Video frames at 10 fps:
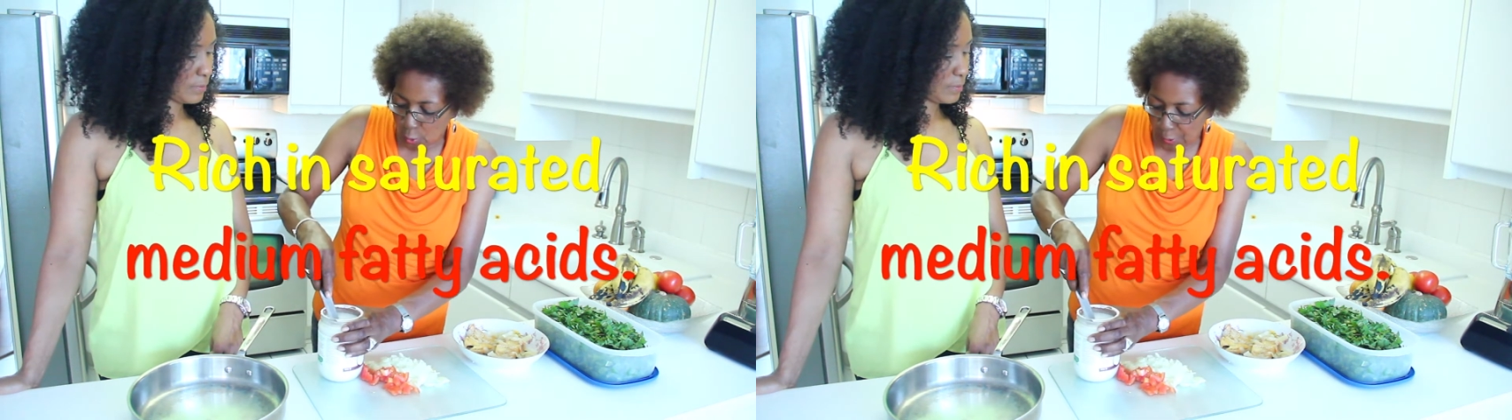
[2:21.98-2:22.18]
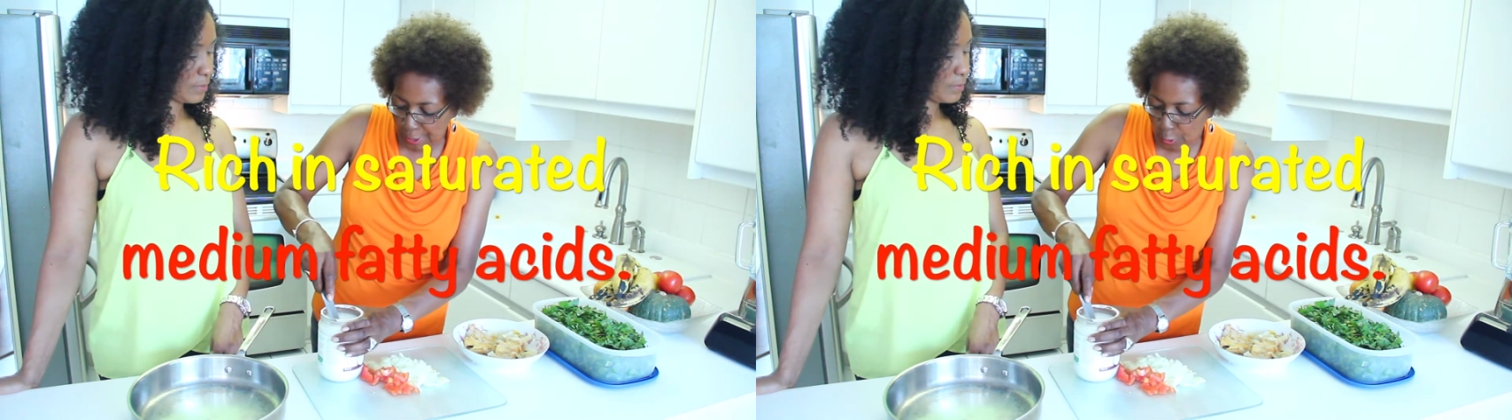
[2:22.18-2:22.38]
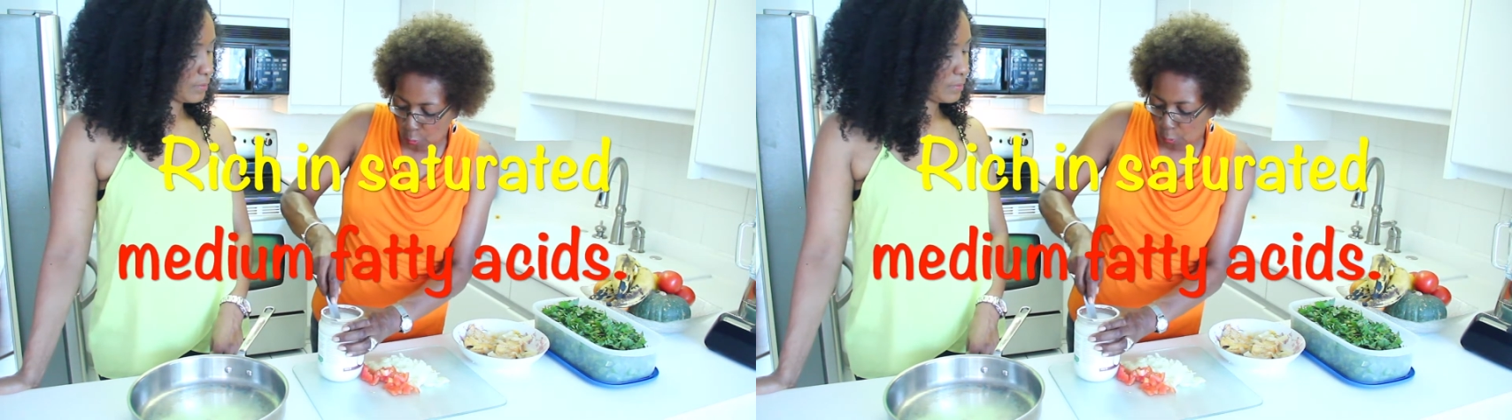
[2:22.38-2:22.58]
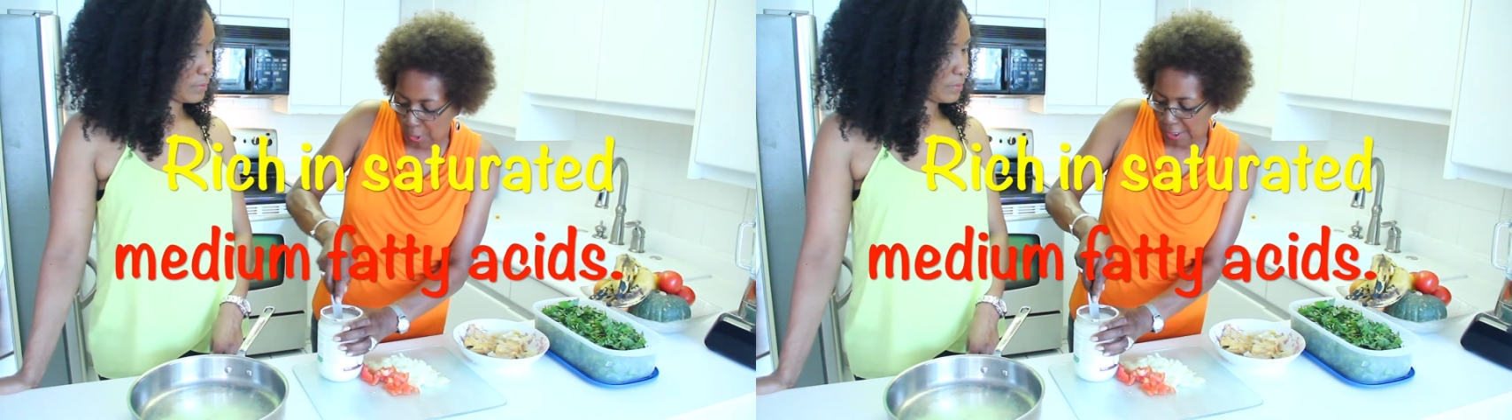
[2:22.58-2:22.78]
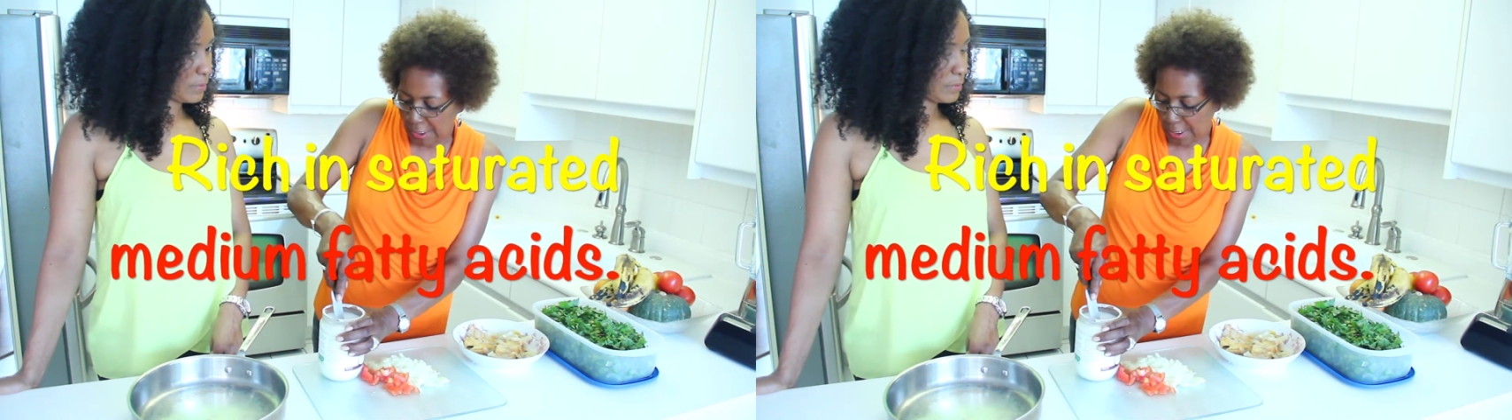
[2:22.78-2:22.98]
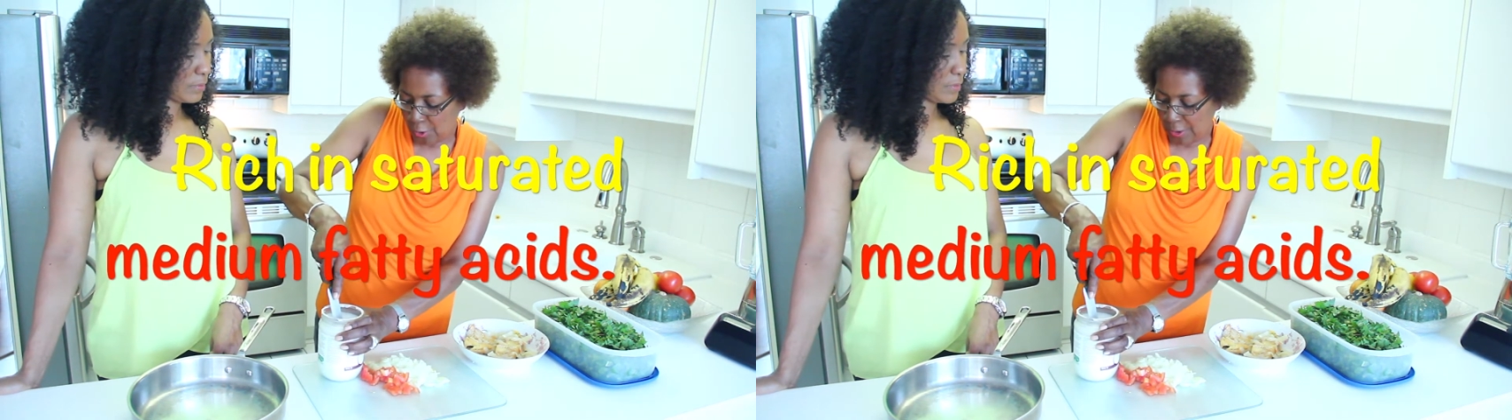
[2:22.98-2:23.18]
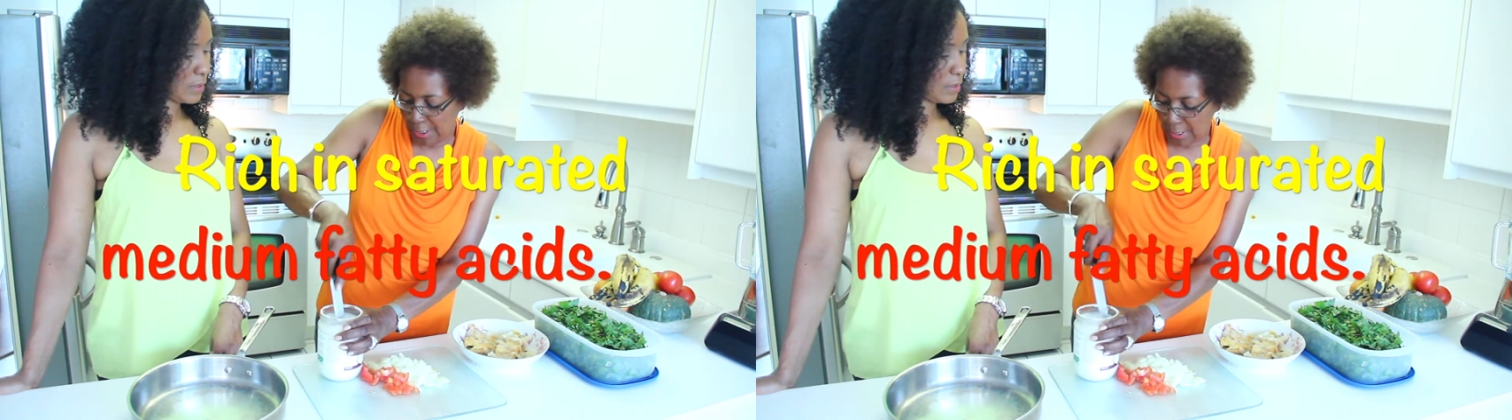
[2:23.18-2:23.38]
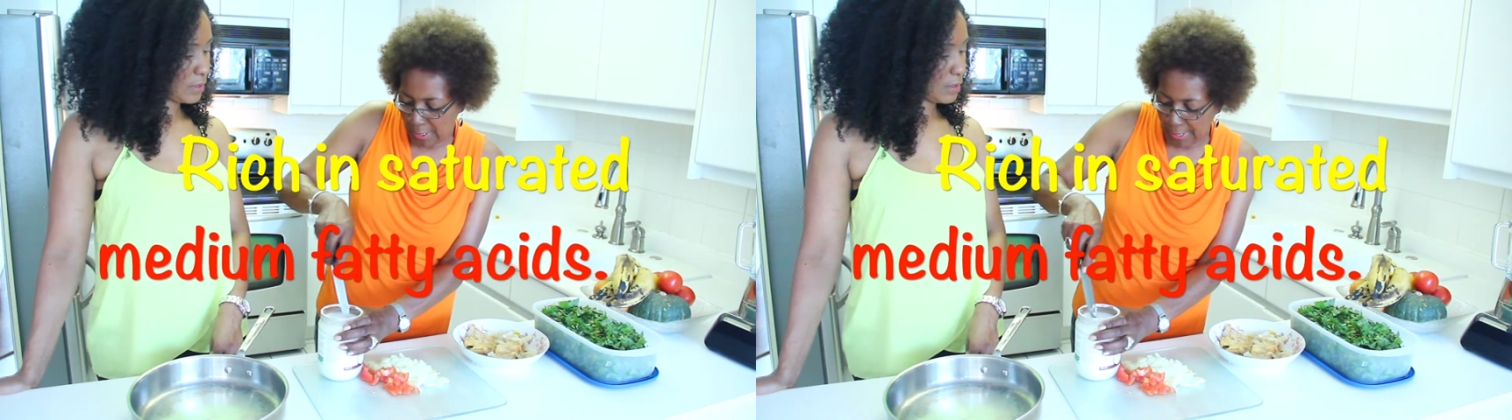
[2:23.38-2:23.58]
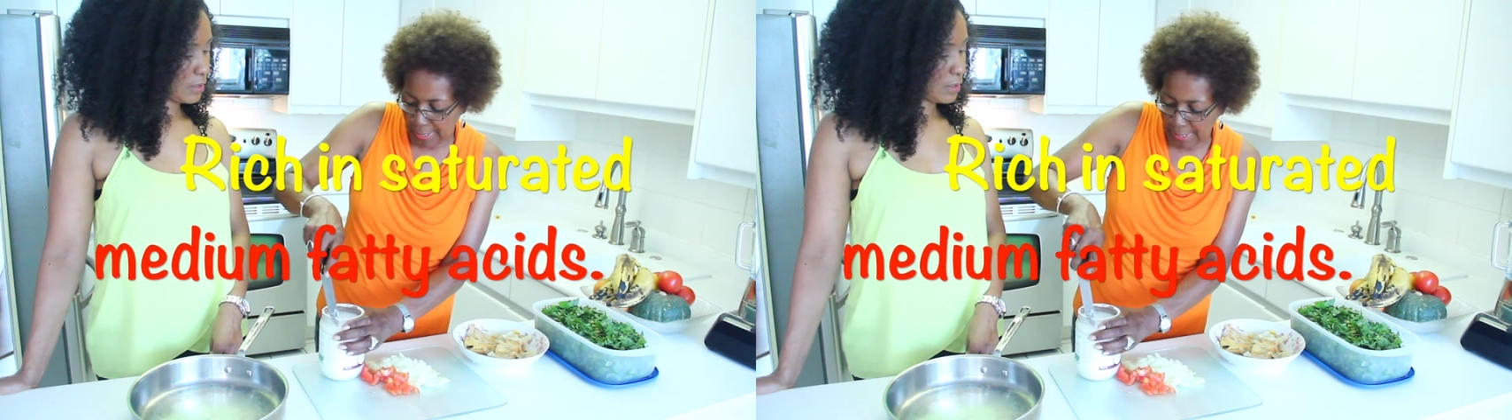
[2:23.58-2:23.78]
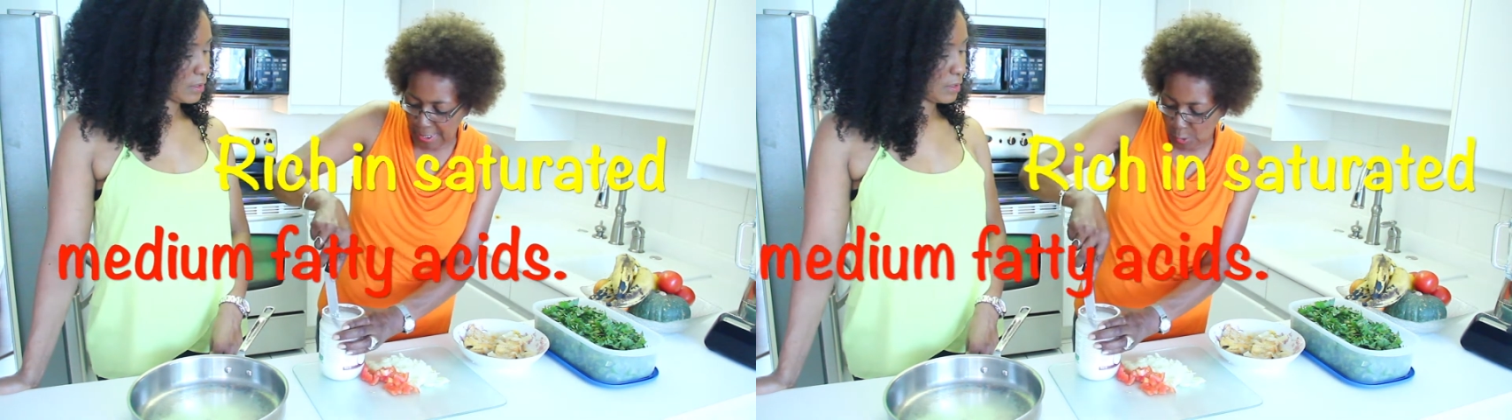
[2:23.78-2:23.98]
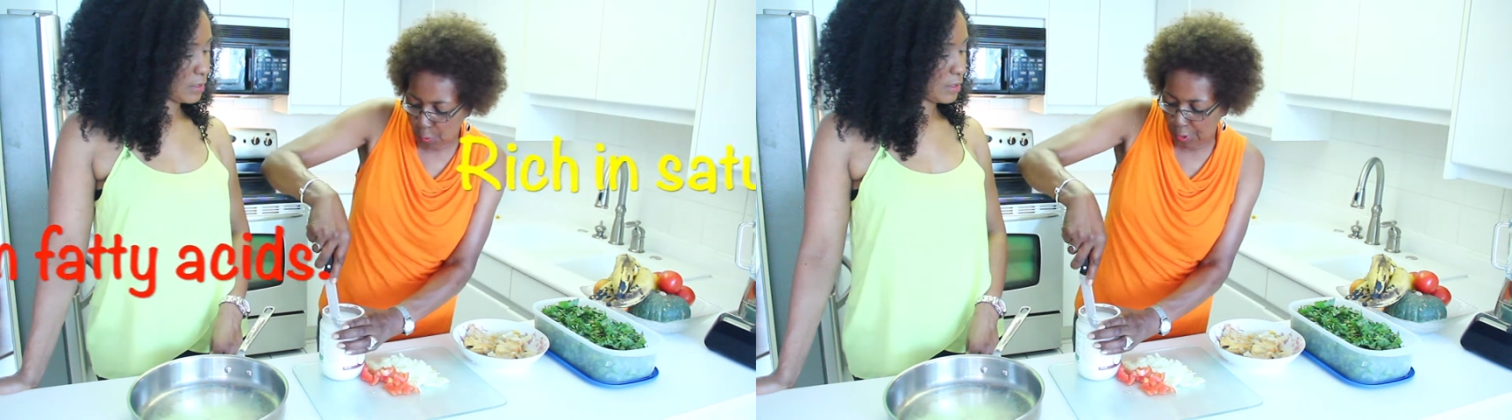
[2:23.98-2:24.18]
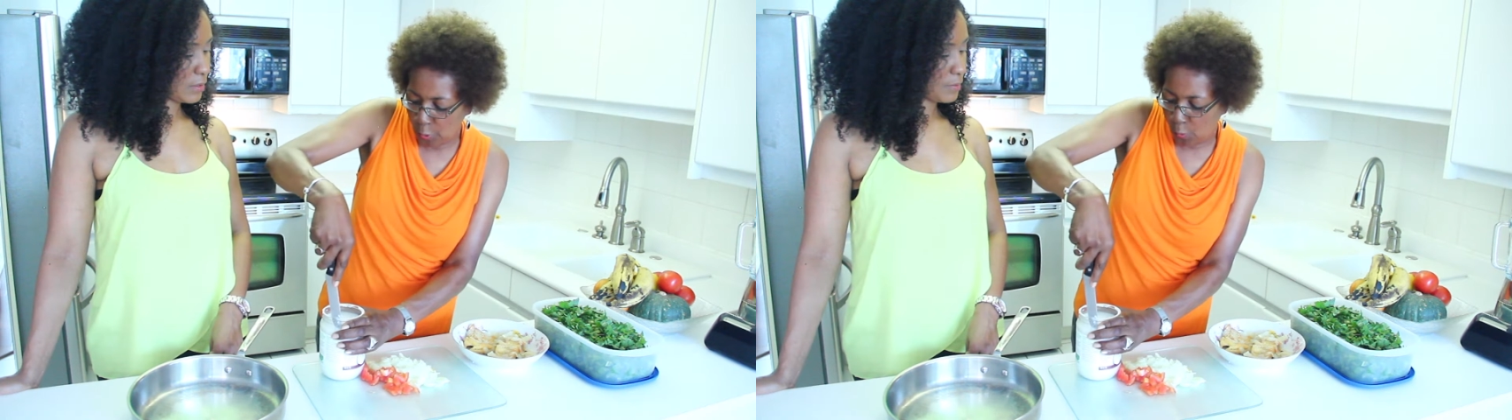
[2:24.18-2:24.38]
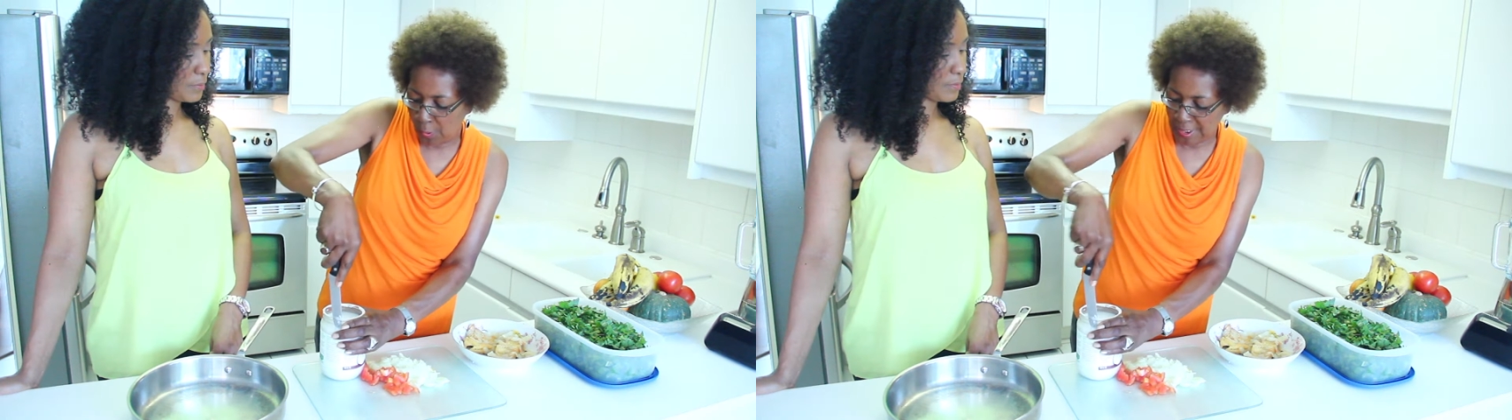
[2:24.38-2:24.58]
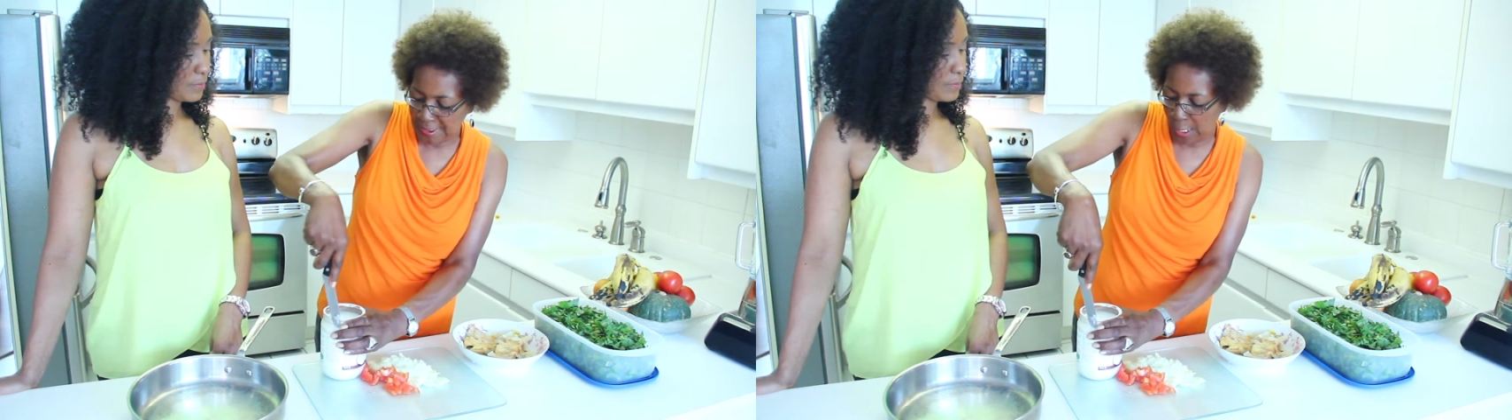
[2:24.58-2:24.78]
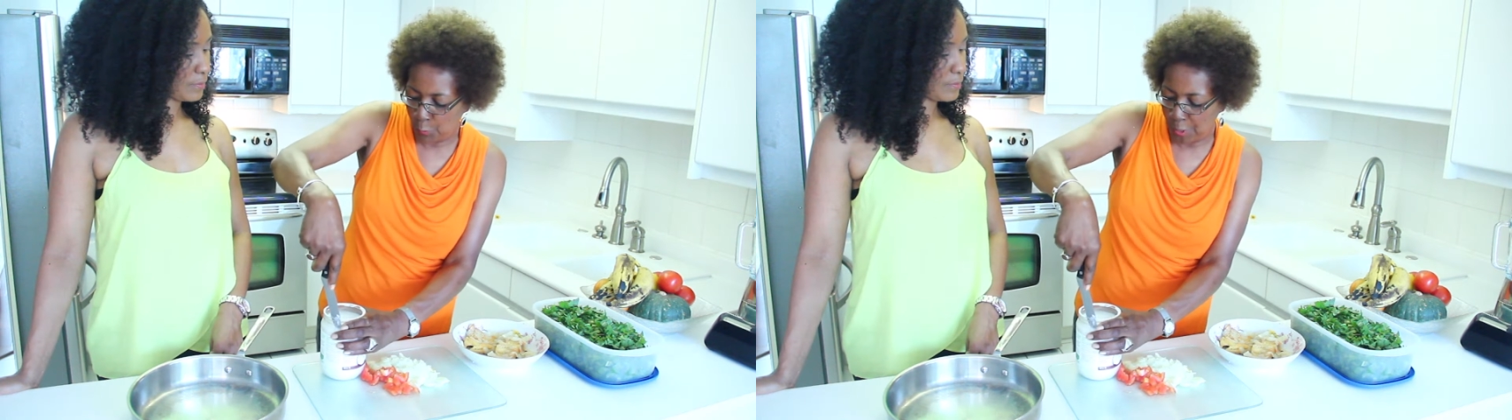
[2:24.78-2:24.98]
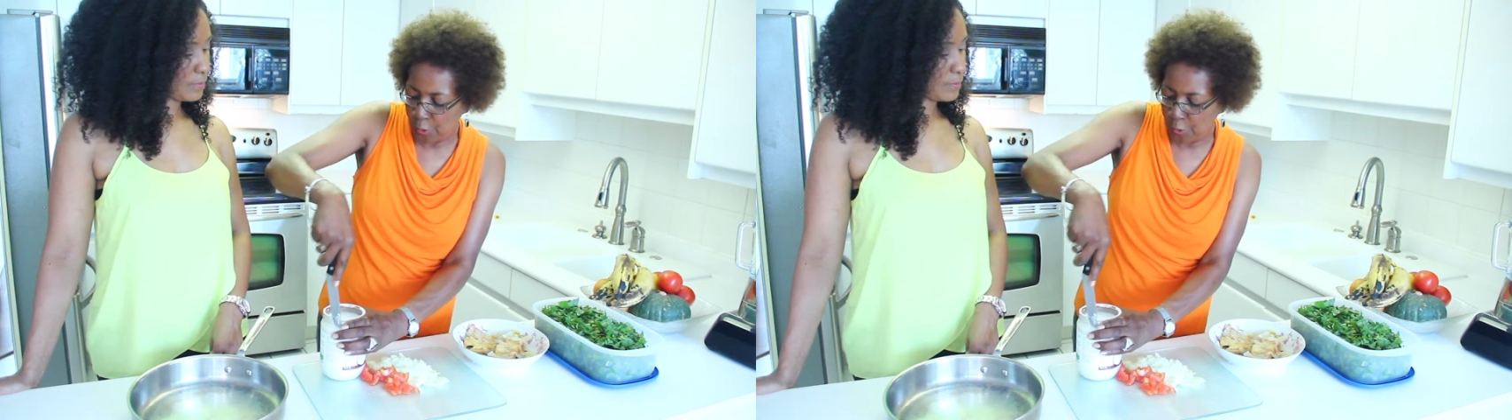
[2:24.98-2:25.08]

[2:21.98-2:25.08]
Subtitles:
coconut oil is one of the oils that when